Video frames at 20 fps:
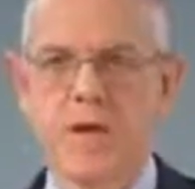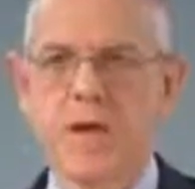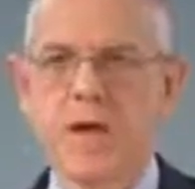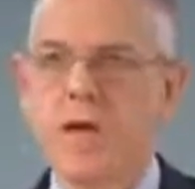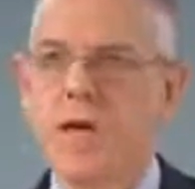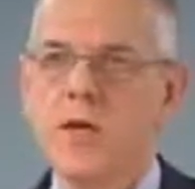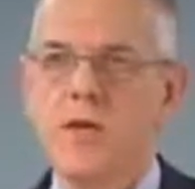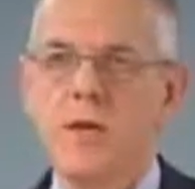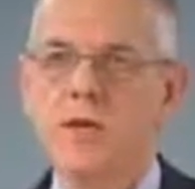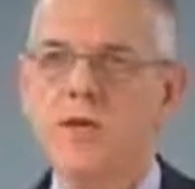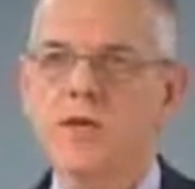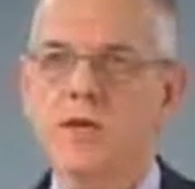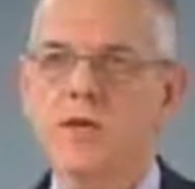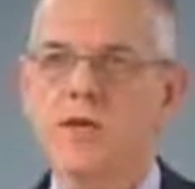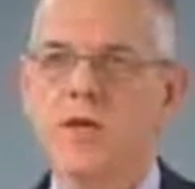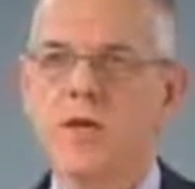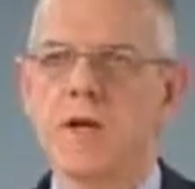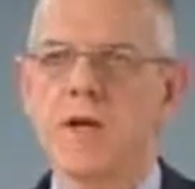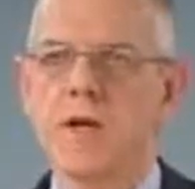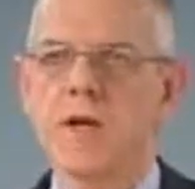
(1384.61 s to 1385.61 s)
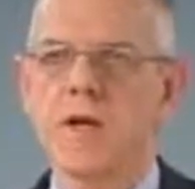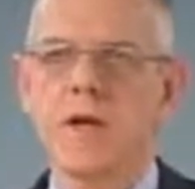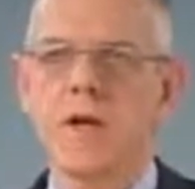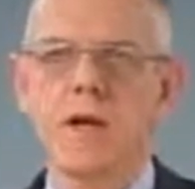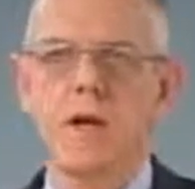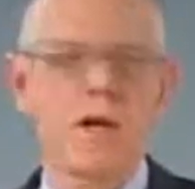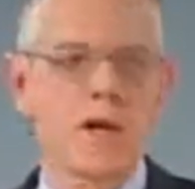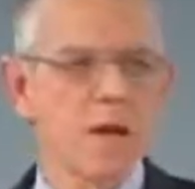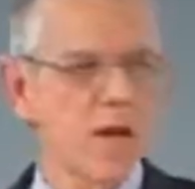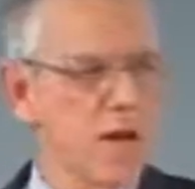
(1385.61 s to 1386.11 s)
He uses it
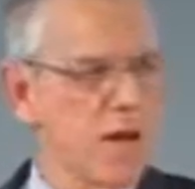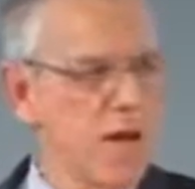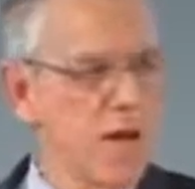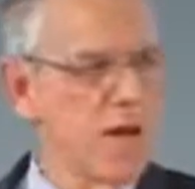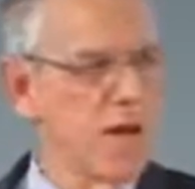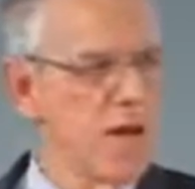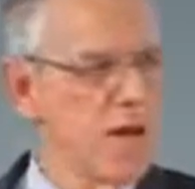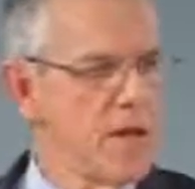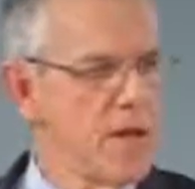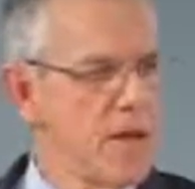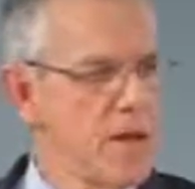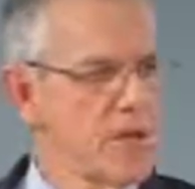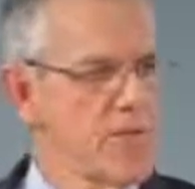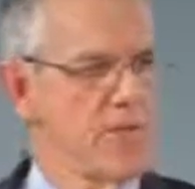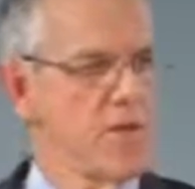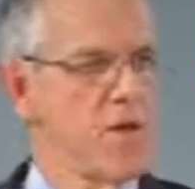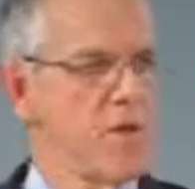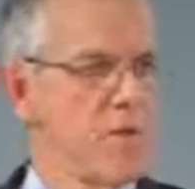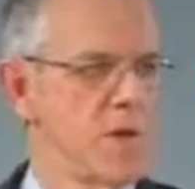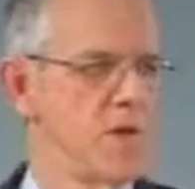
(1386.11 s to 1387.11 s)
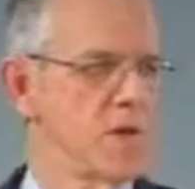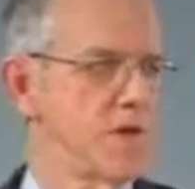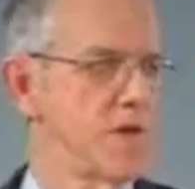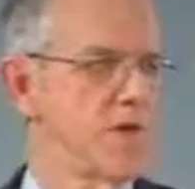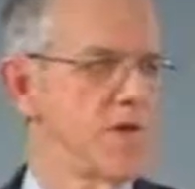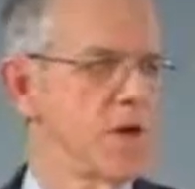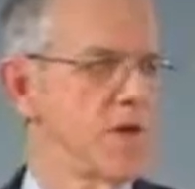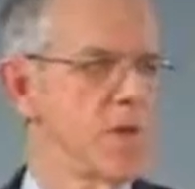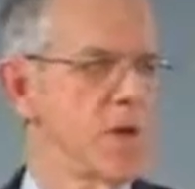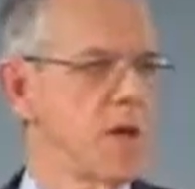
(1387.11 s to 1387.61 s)
again and again in his sermons, in the
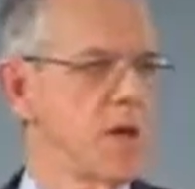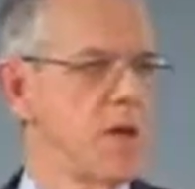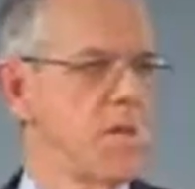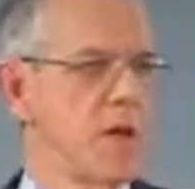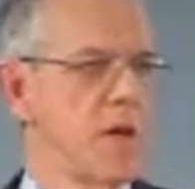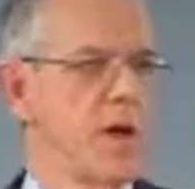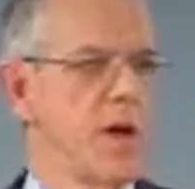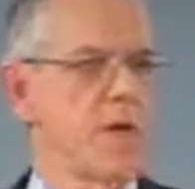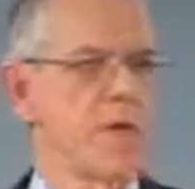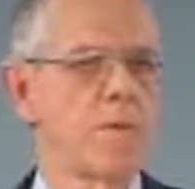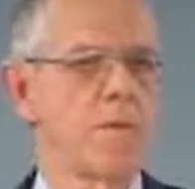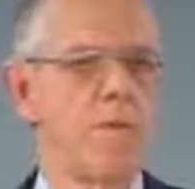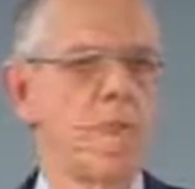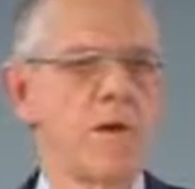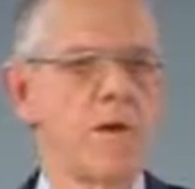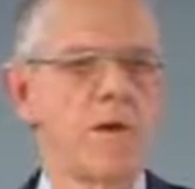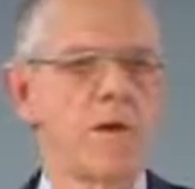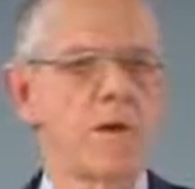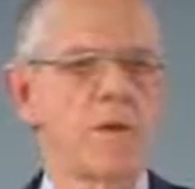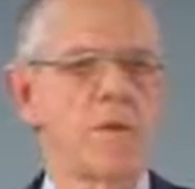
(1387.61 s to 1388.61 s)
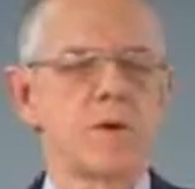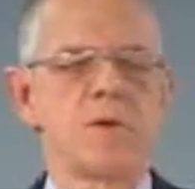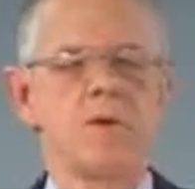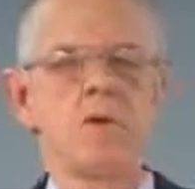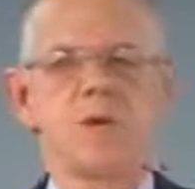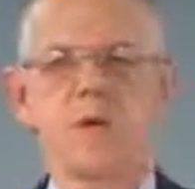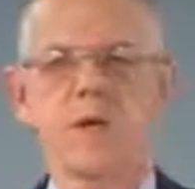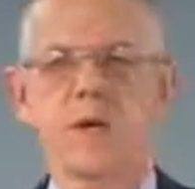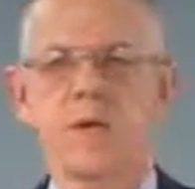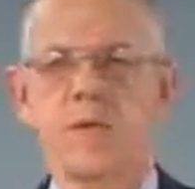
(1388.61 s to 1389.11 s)
Sermon on the Mount. What does
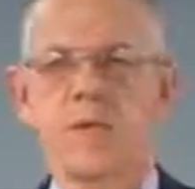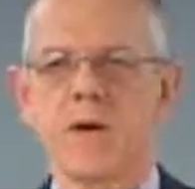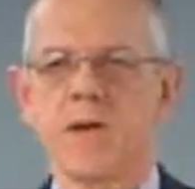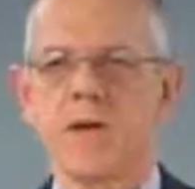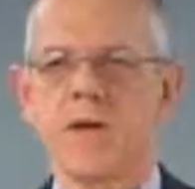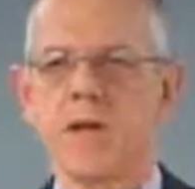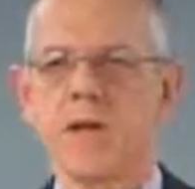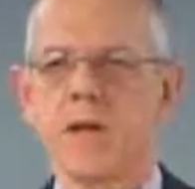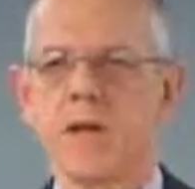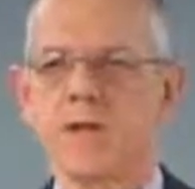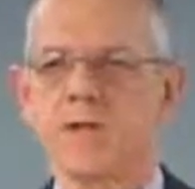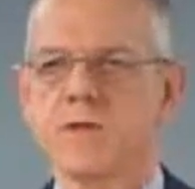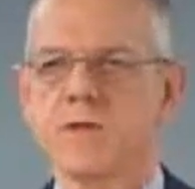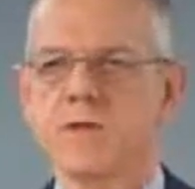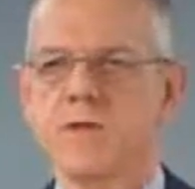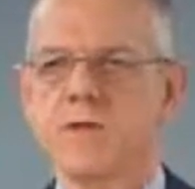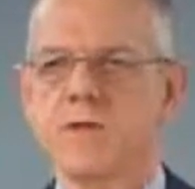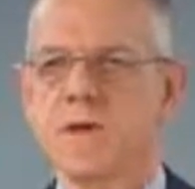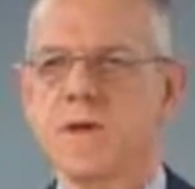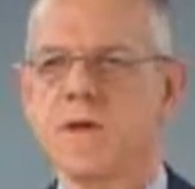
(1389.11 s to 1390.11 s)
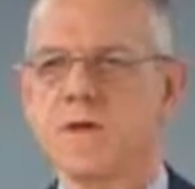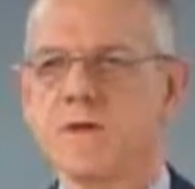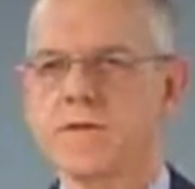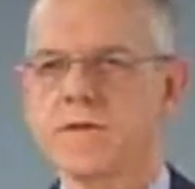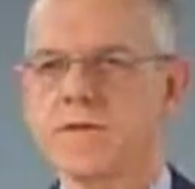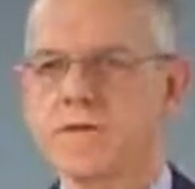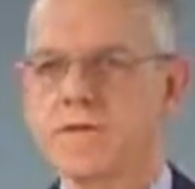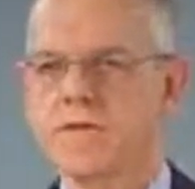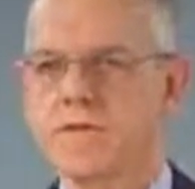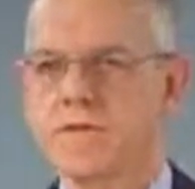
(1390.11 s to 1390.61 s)
he say about the lilies of the field?